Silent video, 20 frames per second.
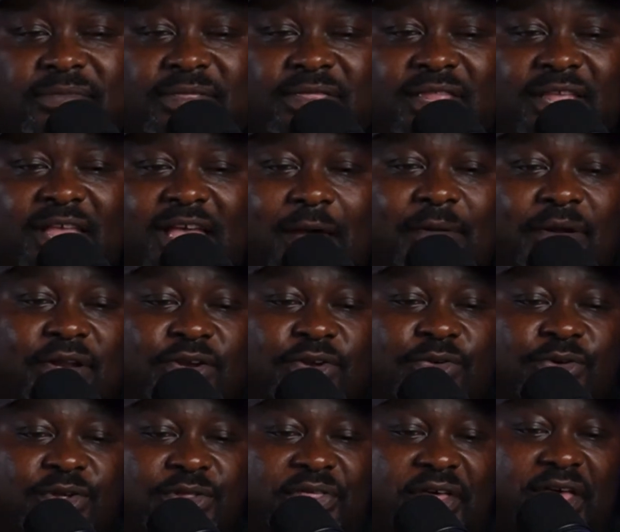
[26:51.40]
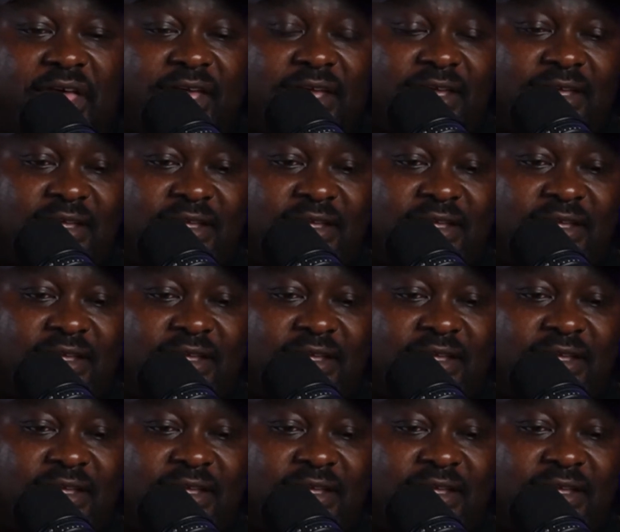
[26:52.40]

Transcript: How many do we think?